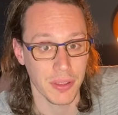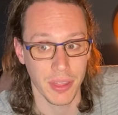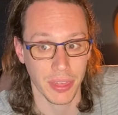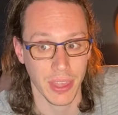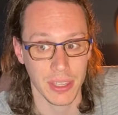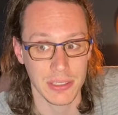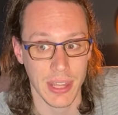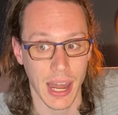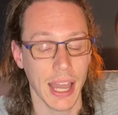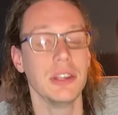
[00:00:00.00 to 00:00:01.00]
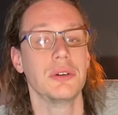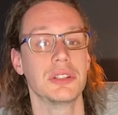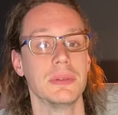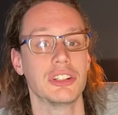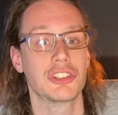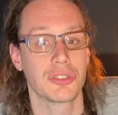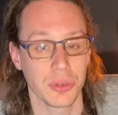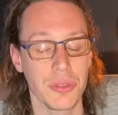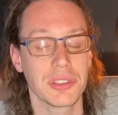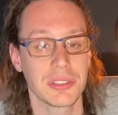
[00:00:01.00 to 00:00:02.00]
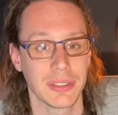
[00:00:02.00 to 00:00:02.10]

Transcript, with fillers: the things that I know to be truths